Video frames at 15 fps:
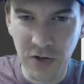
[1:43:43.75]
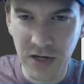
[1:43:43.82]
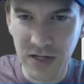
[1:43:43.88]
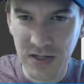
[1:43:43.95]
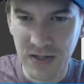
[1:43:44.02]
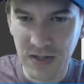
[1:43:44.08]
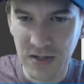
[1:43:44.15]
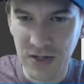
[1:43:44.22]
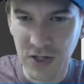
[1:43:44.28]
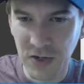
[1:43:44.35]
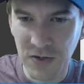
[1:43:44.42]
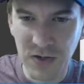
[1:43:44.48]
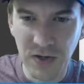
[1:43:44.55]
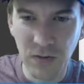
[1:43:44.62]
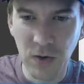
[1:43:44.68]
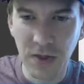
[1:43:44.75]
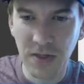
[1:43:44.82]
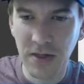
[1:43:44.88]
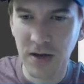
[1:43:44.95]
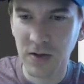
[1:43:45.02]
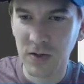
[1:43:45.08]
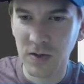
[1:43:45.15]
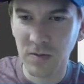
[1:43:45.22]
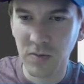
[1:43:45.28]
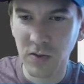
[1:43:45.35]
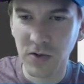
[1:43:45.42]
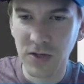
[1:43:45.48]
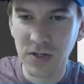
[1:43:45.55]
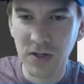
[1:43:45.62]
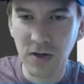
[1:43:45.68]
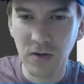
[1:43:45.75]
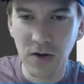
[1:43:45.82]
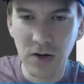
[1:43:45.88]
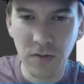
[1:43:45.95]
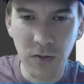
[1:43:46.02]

I can see a juicy 1,000 points go up.